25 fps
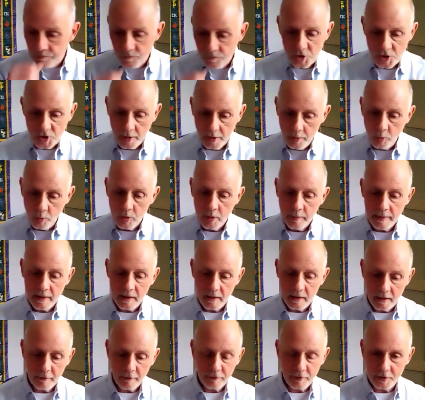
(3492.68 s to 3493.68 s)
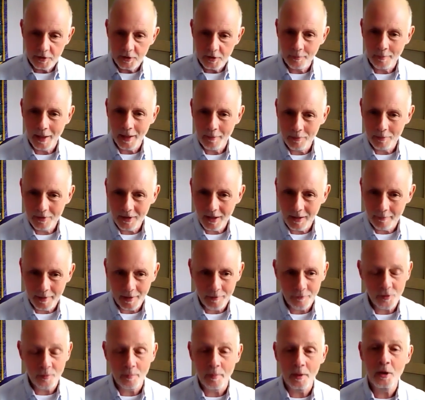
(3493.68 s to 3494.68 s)
So it would have been lovely to be able, I
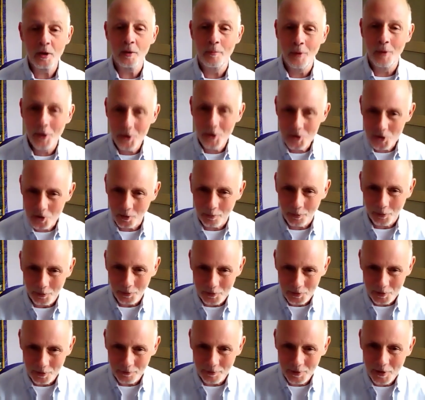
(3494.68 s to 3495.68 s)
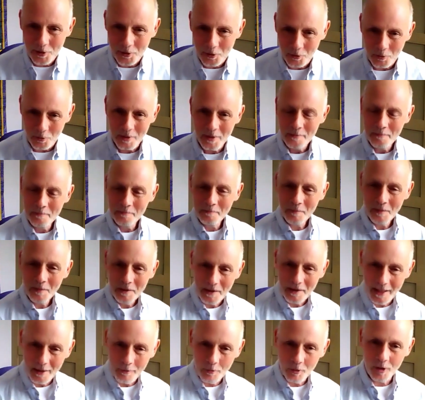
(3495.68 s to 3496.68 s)
mean, from a commercial point of view,
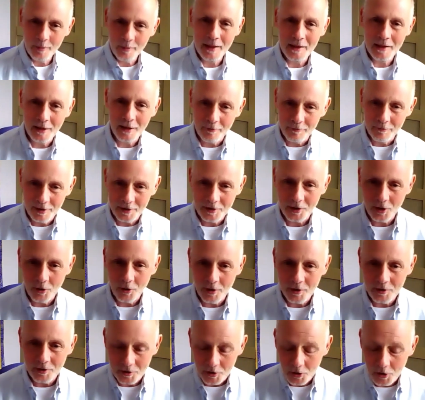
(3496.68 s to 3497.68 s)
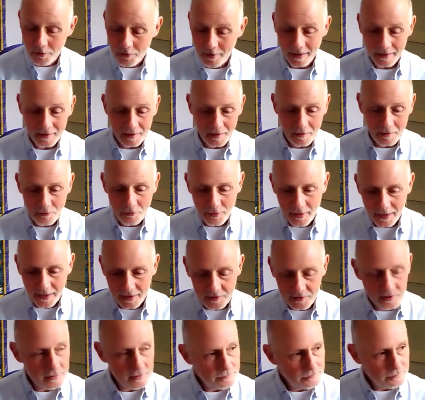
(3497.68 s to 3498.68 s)
it would have been lovely to go and do that. And in
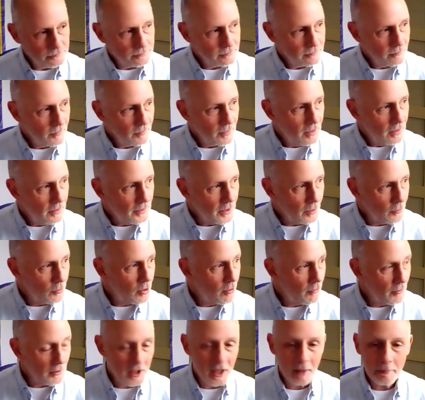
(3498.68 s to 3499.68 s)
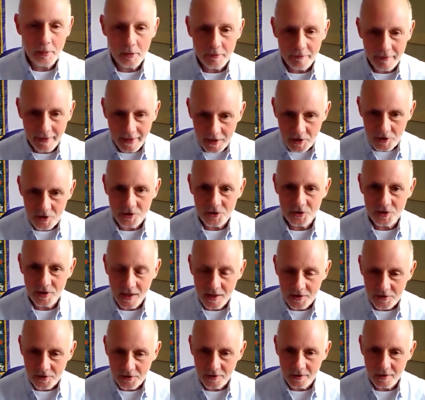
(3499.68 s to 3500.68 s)
fact, there are a couple of
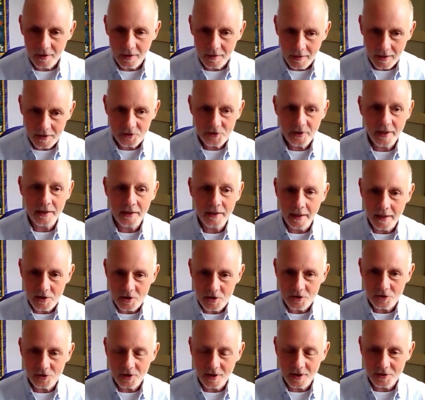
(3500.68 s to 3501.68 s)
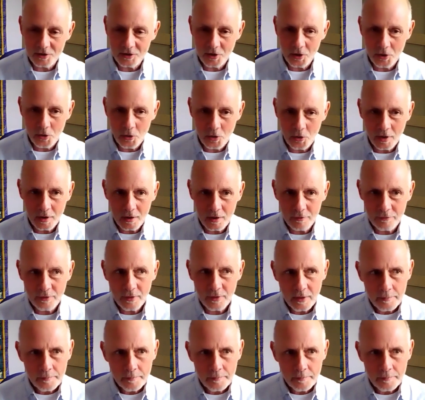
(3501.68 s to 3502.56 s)
agencies, estate agencies, who kind of